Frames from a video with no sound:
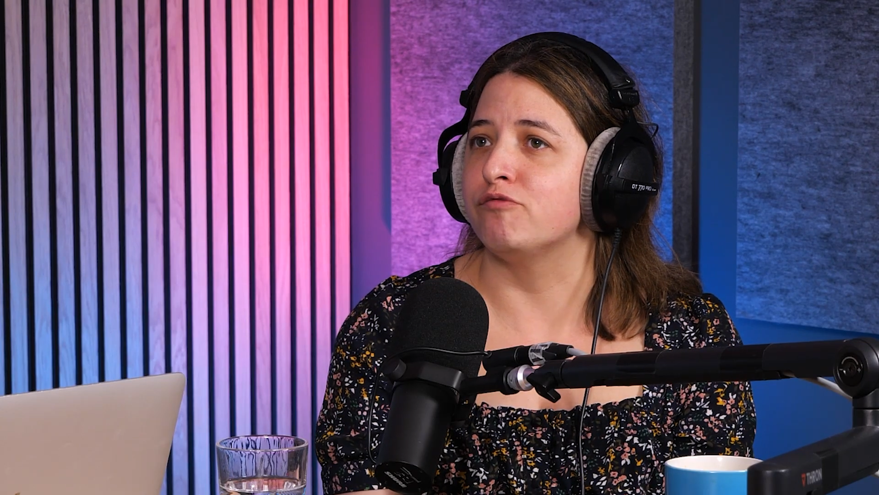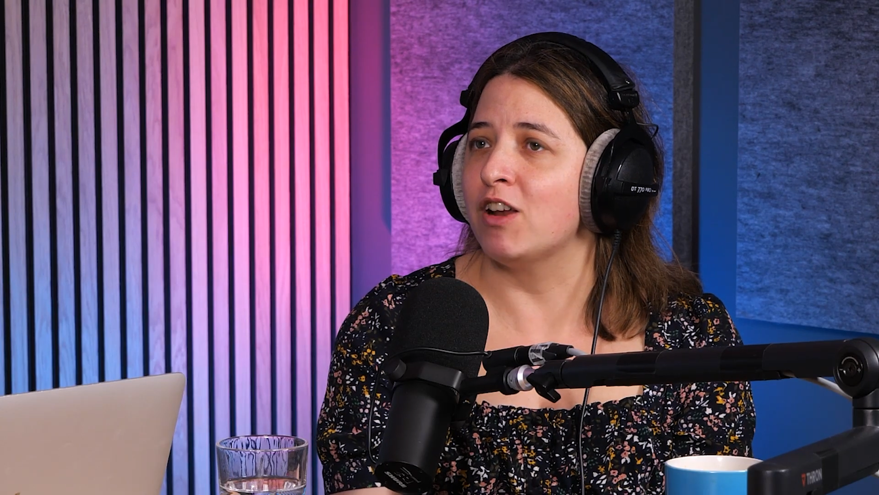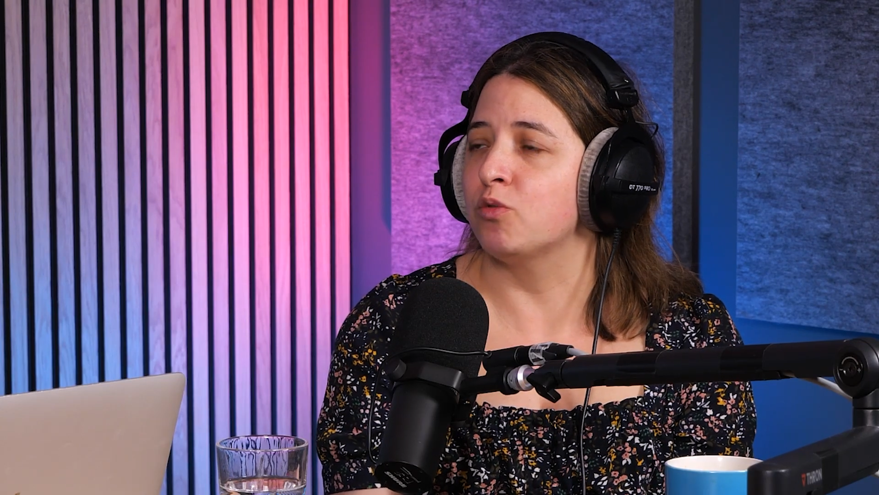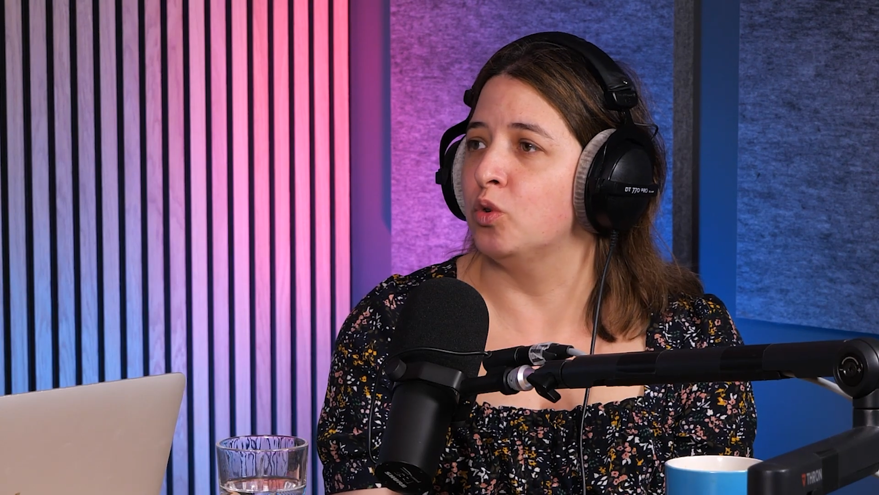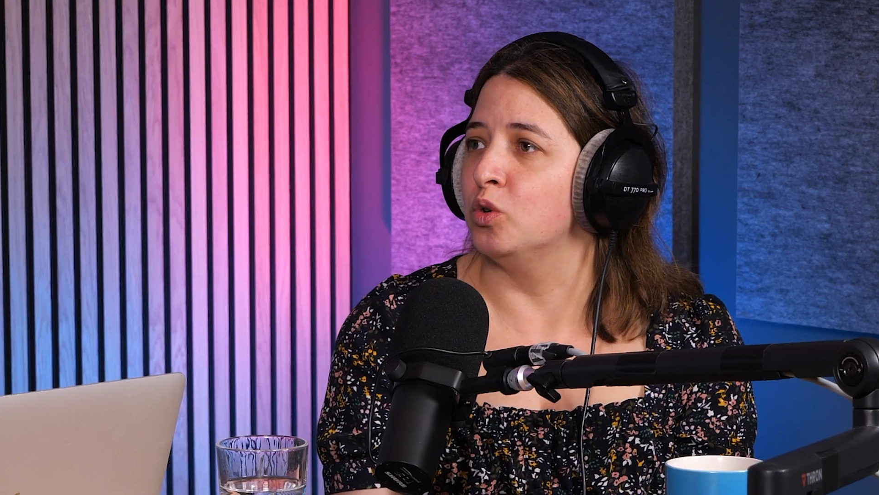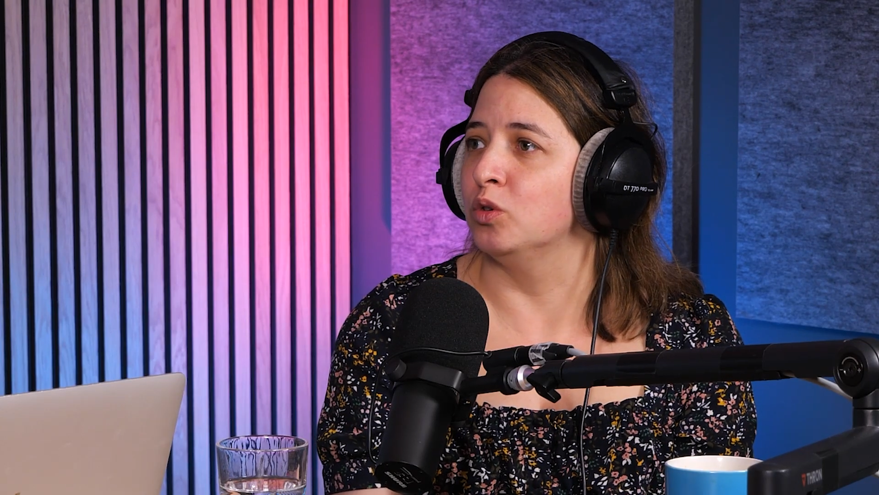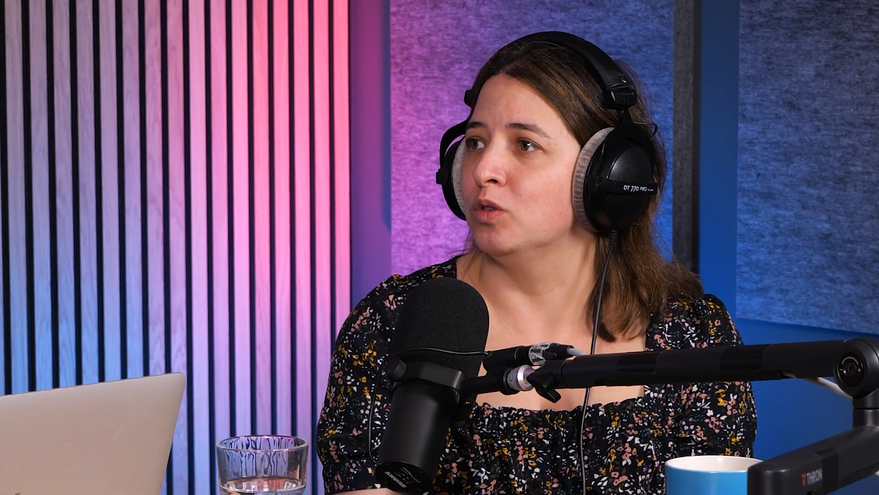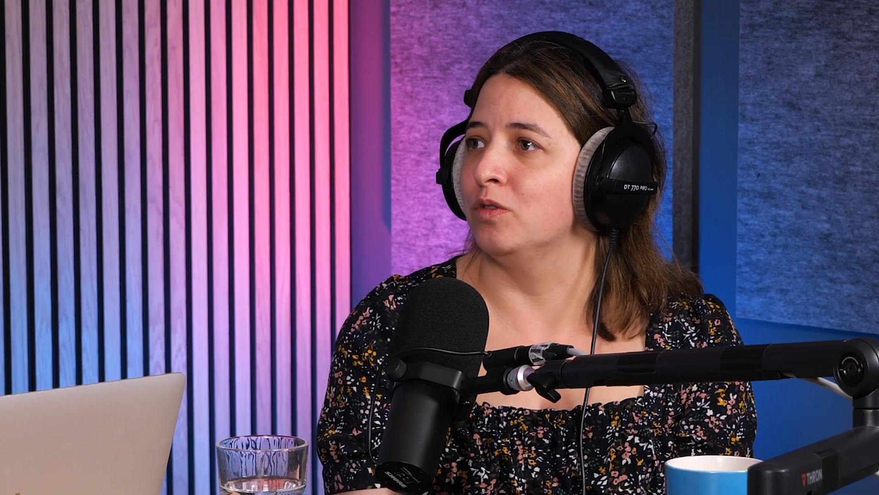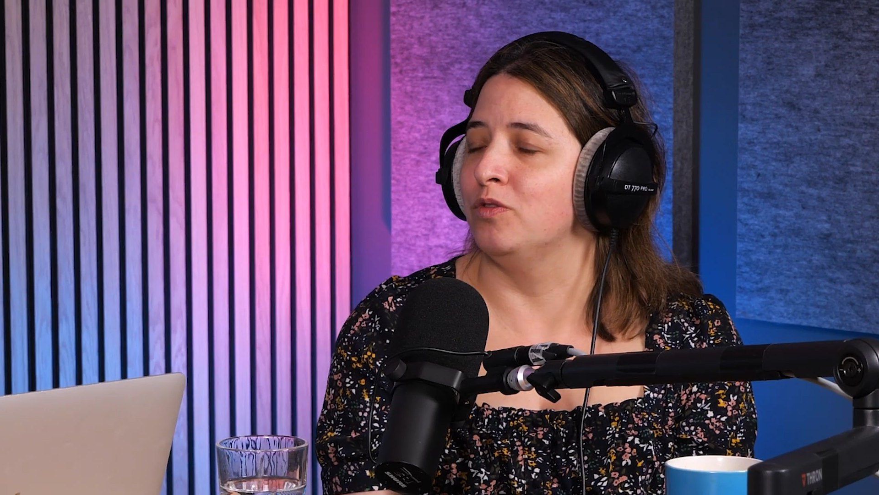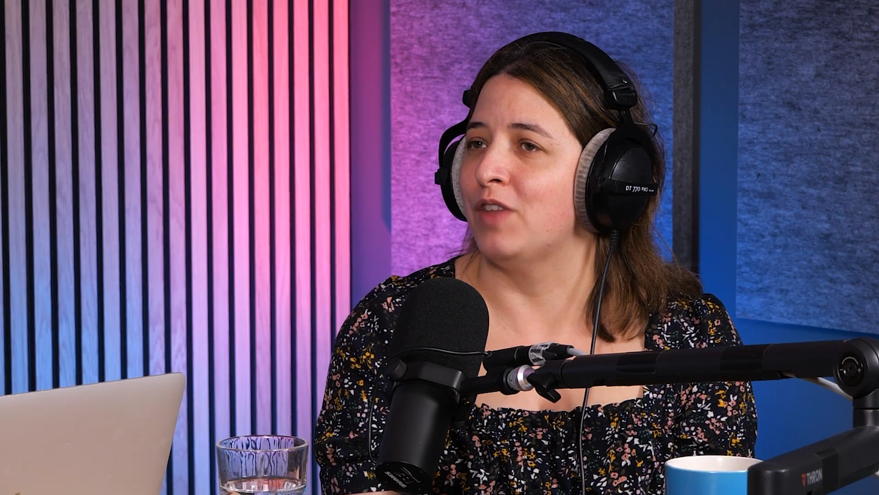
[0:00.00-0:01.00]
red
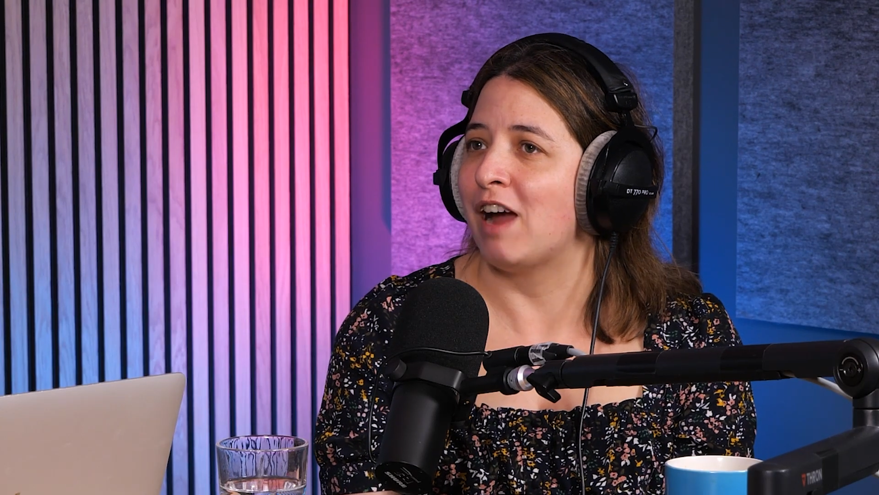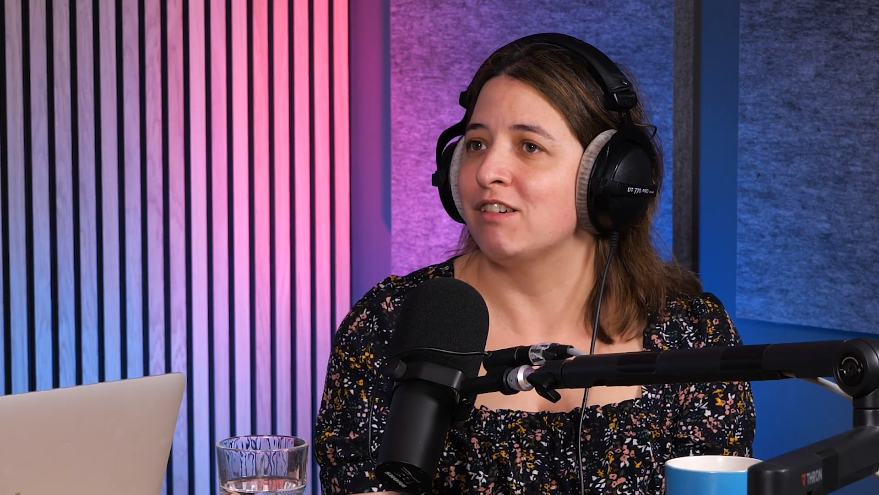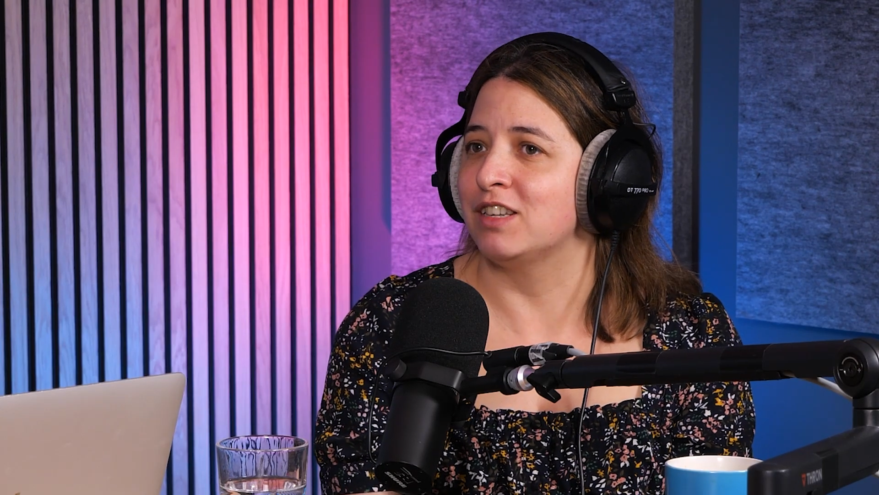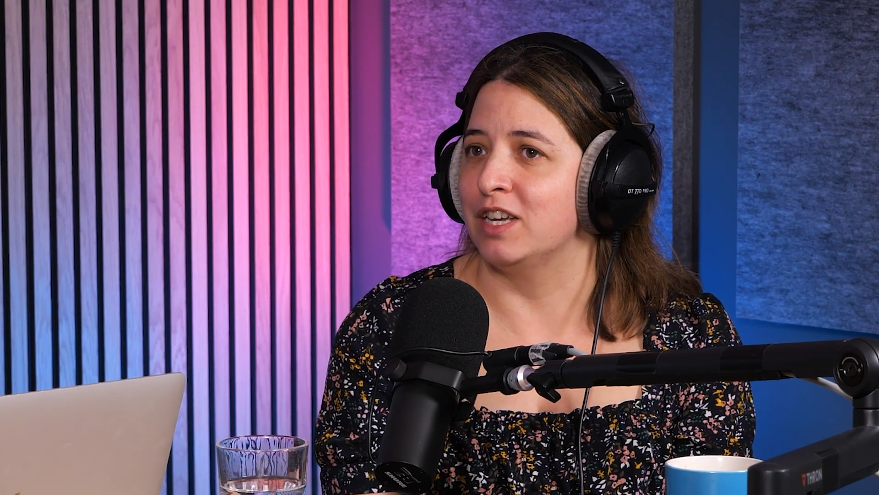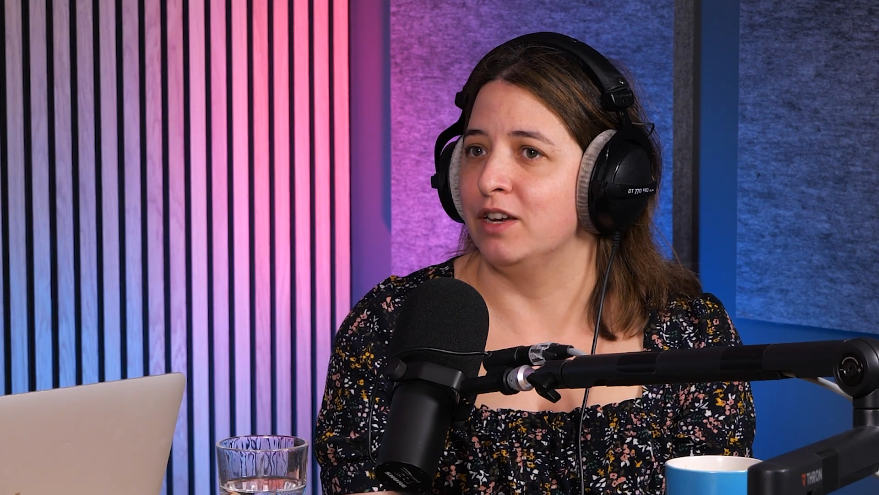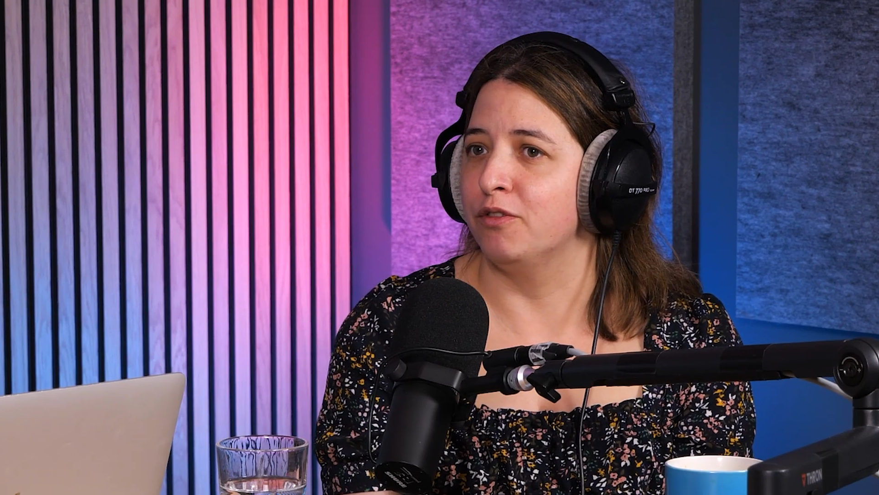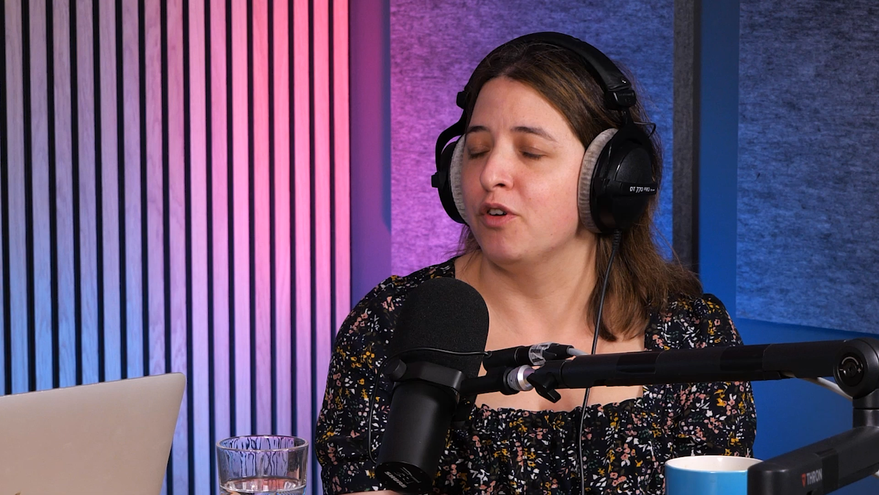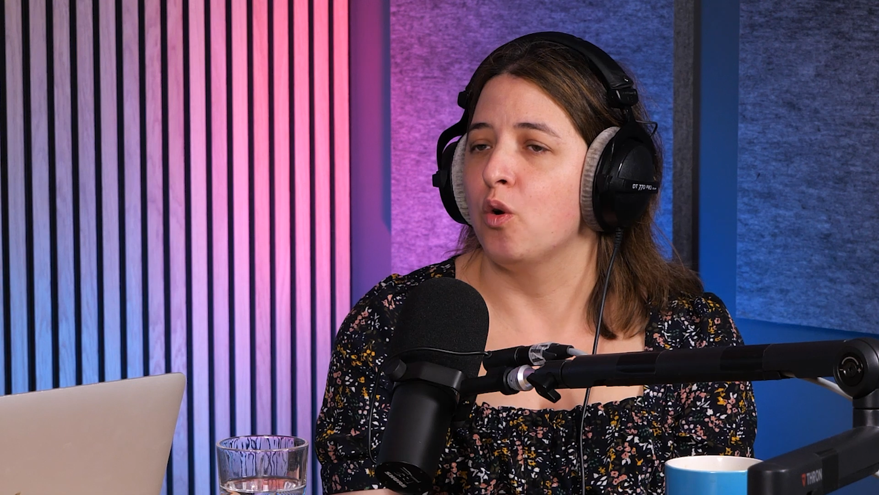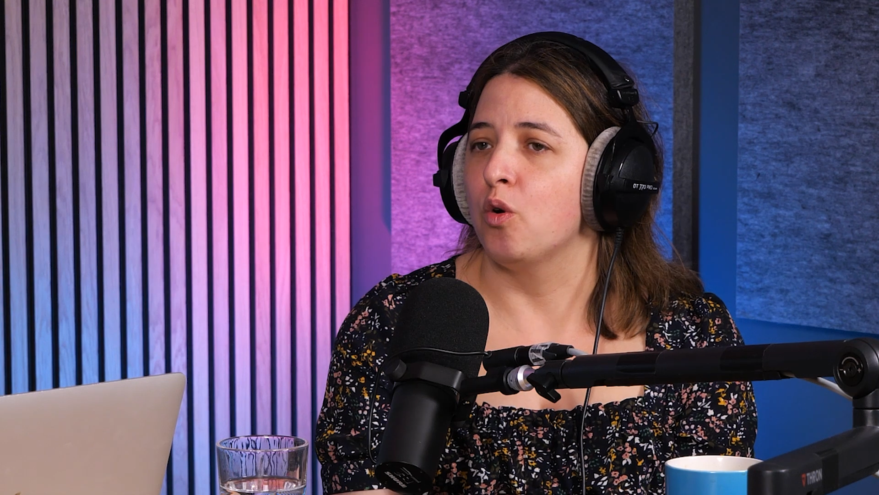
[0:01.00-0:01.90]
wall narrative,